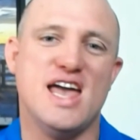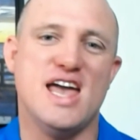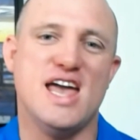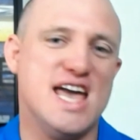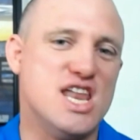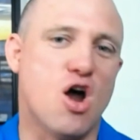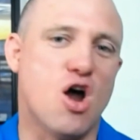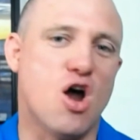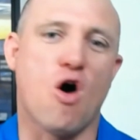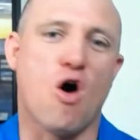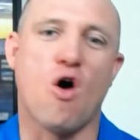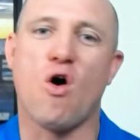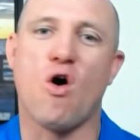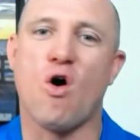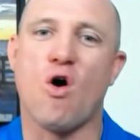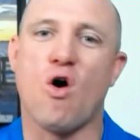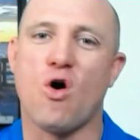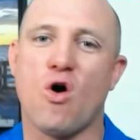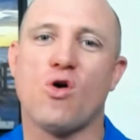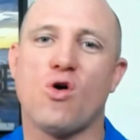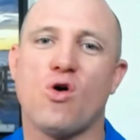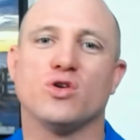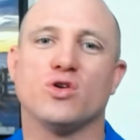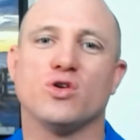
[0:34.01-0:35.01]
in
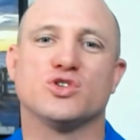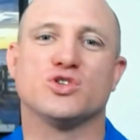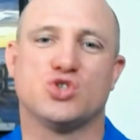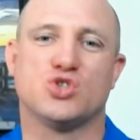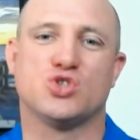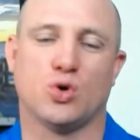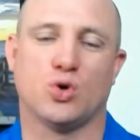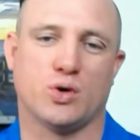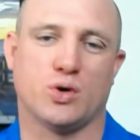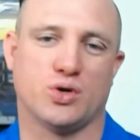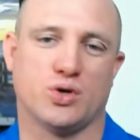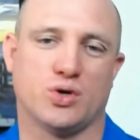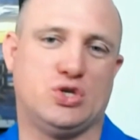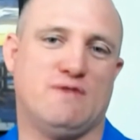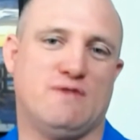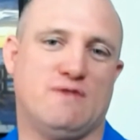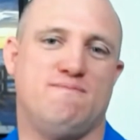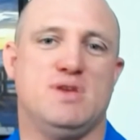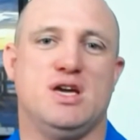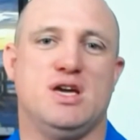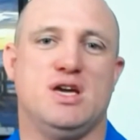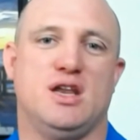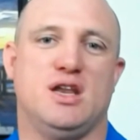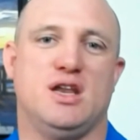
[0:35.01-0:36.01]
all sorts of
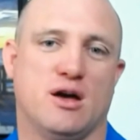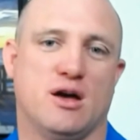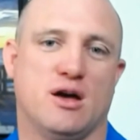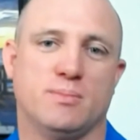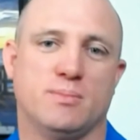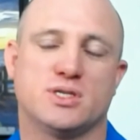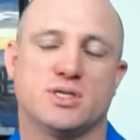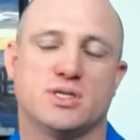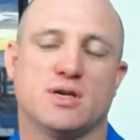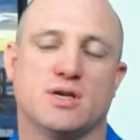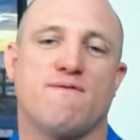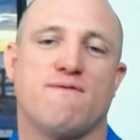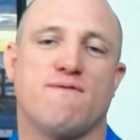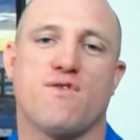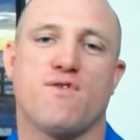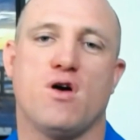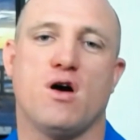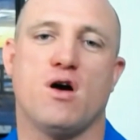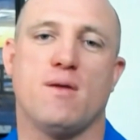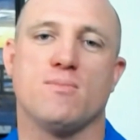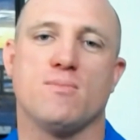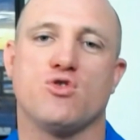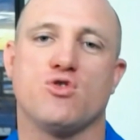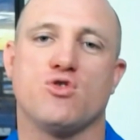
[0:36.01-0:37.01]
mediums,
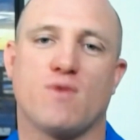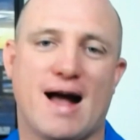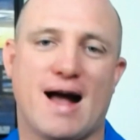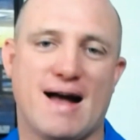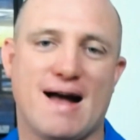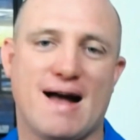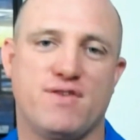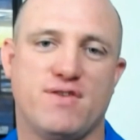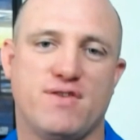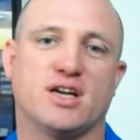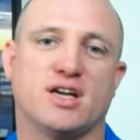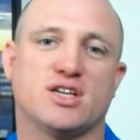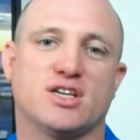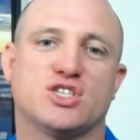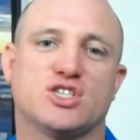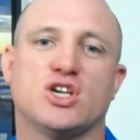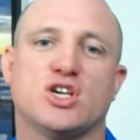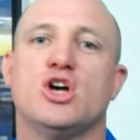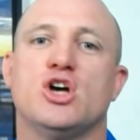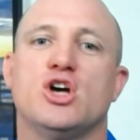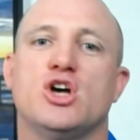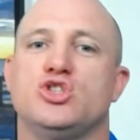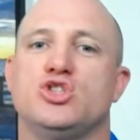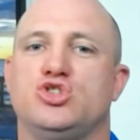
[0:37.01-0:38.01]
from graphics
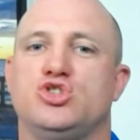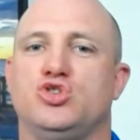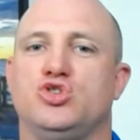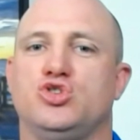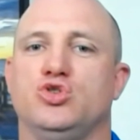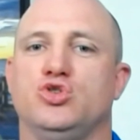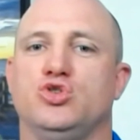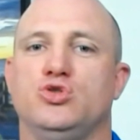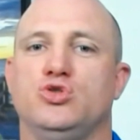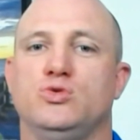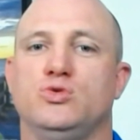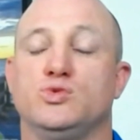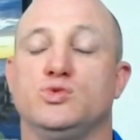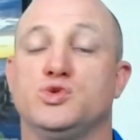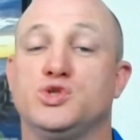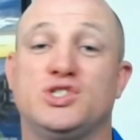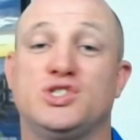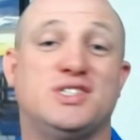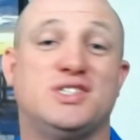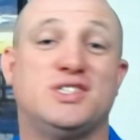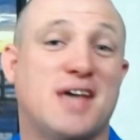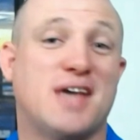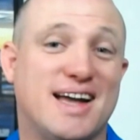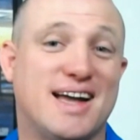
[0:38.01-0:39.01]
to
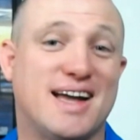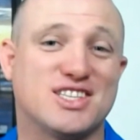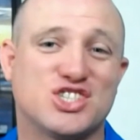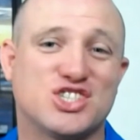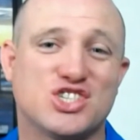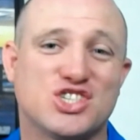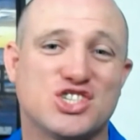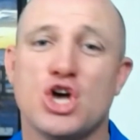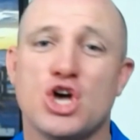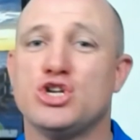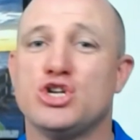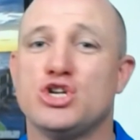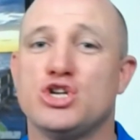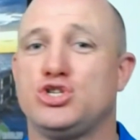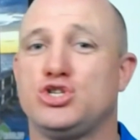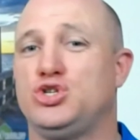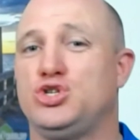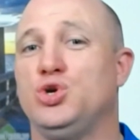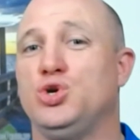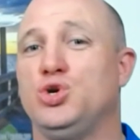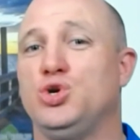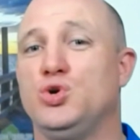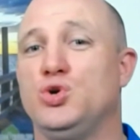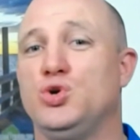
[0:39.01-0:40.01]
sets
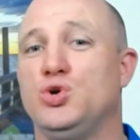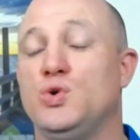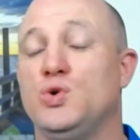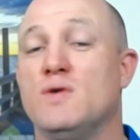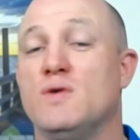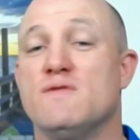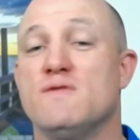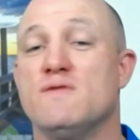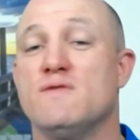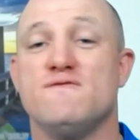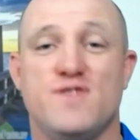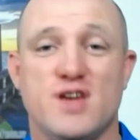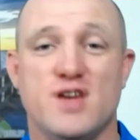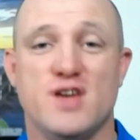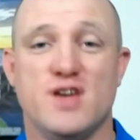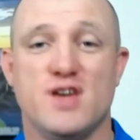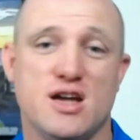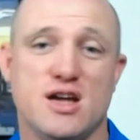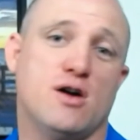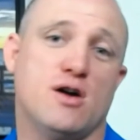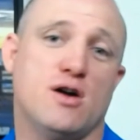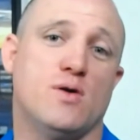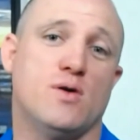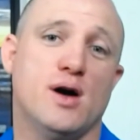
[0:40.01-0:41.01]
to
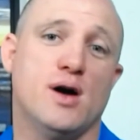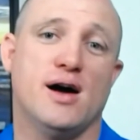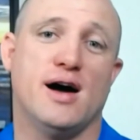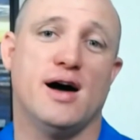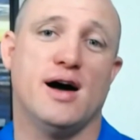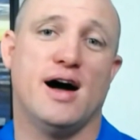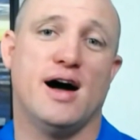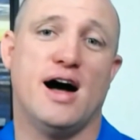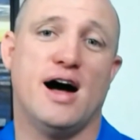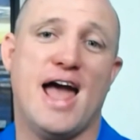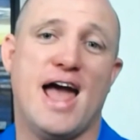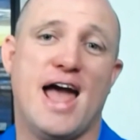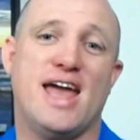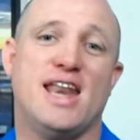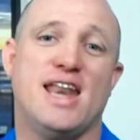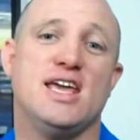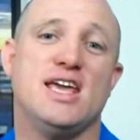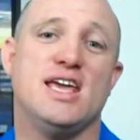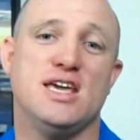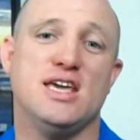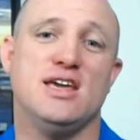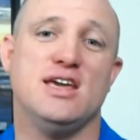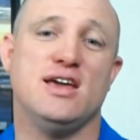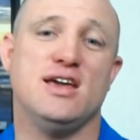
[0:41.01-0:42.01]
video, and
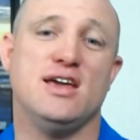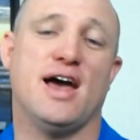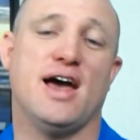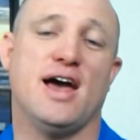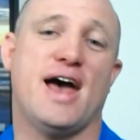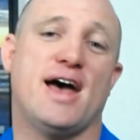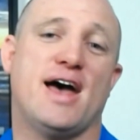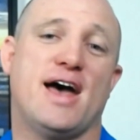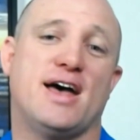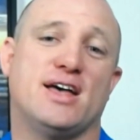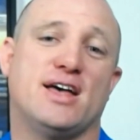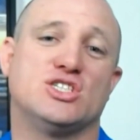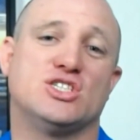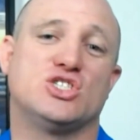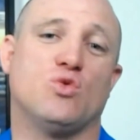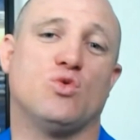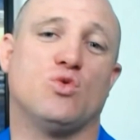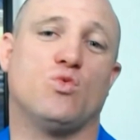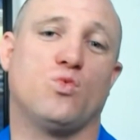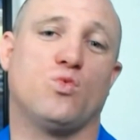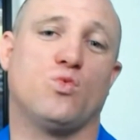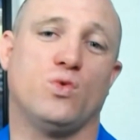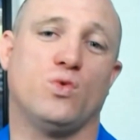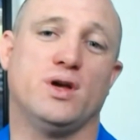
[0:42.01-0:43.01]
he has
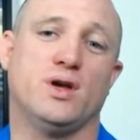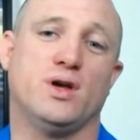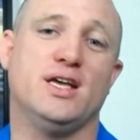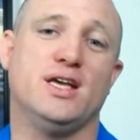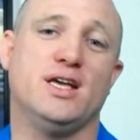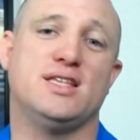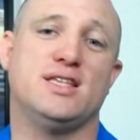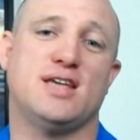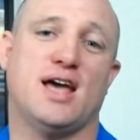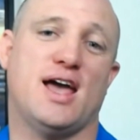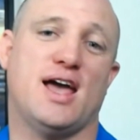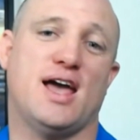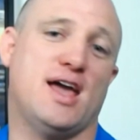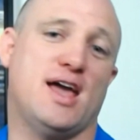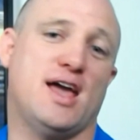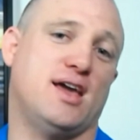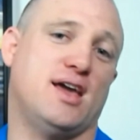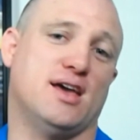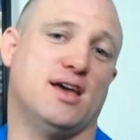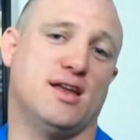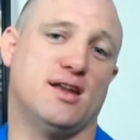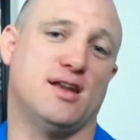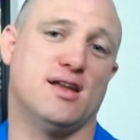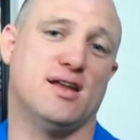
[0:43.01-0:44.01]
really
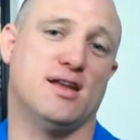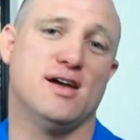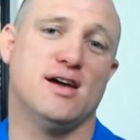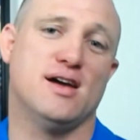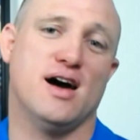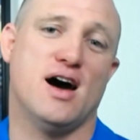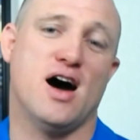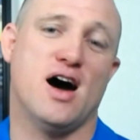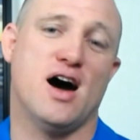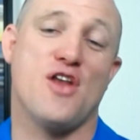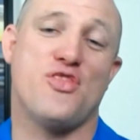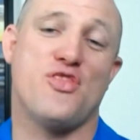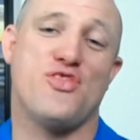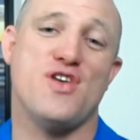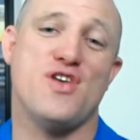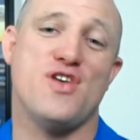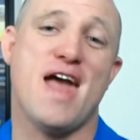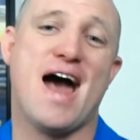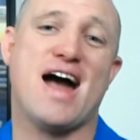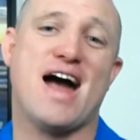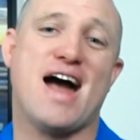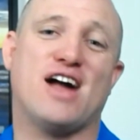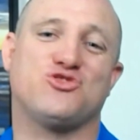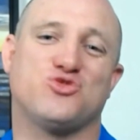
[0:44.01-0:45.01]
taken a
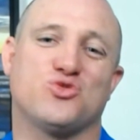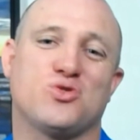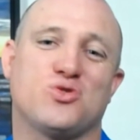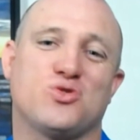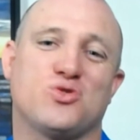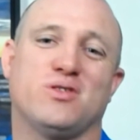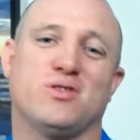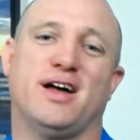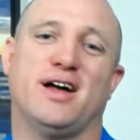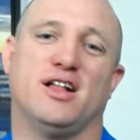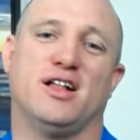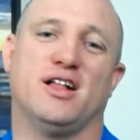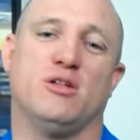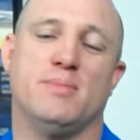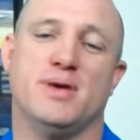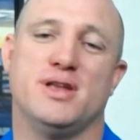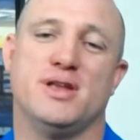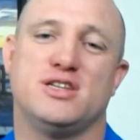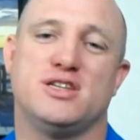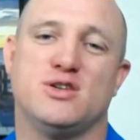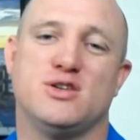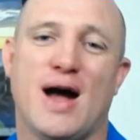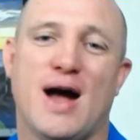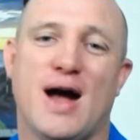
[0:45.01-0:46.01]
theatrical
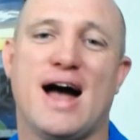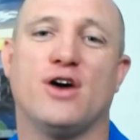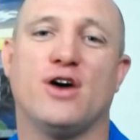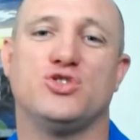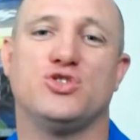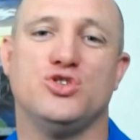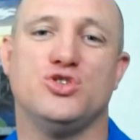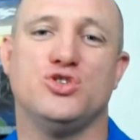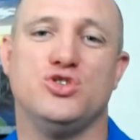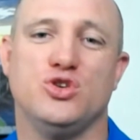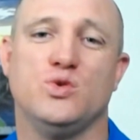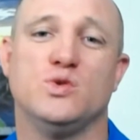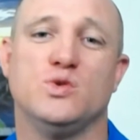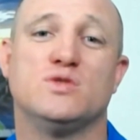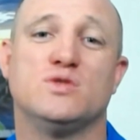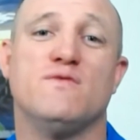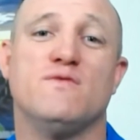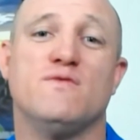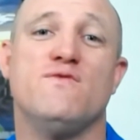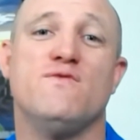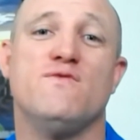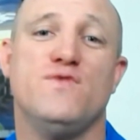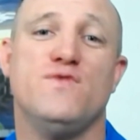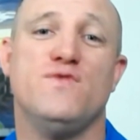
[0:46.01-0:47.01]
element to how to use
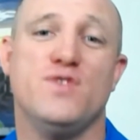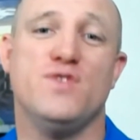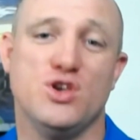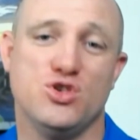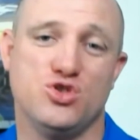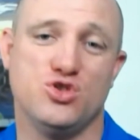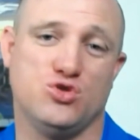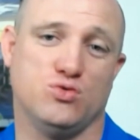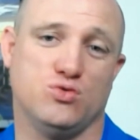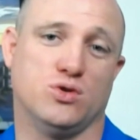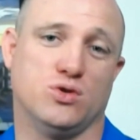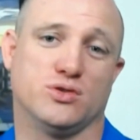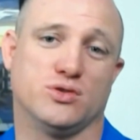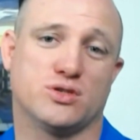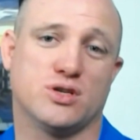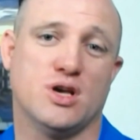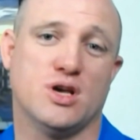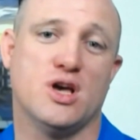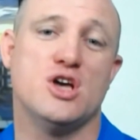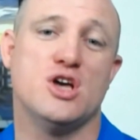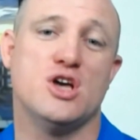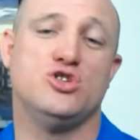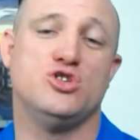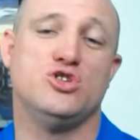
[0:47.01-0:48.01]
visuals
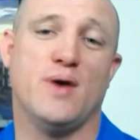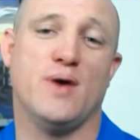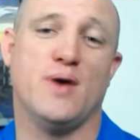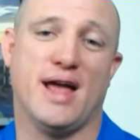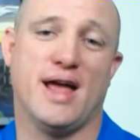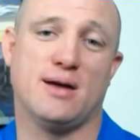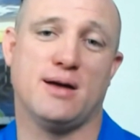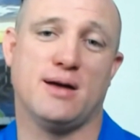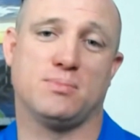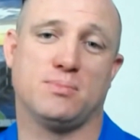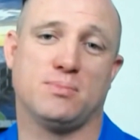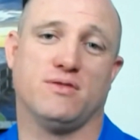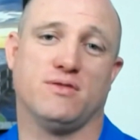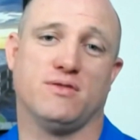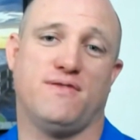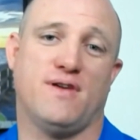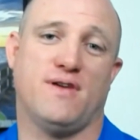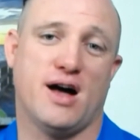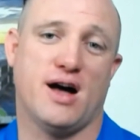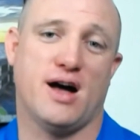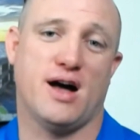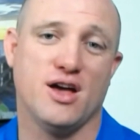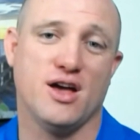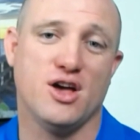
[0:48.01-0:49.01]
to
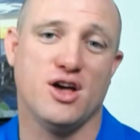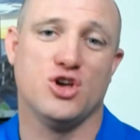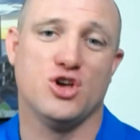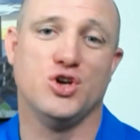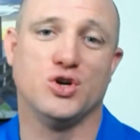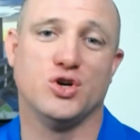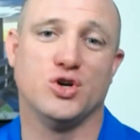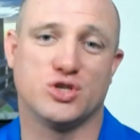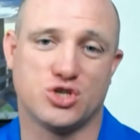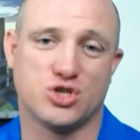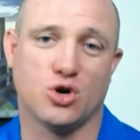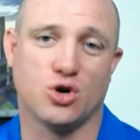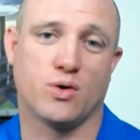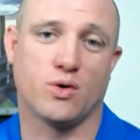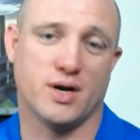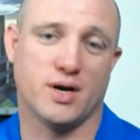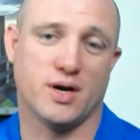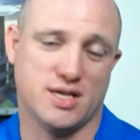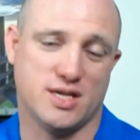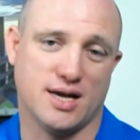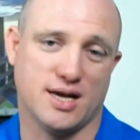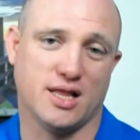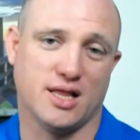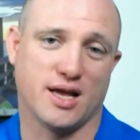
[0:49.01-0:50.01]
amplify your
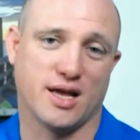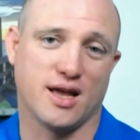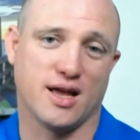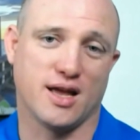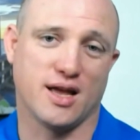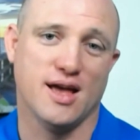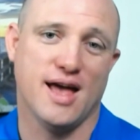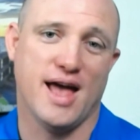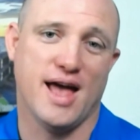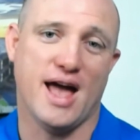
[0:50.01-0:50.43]
storytelling.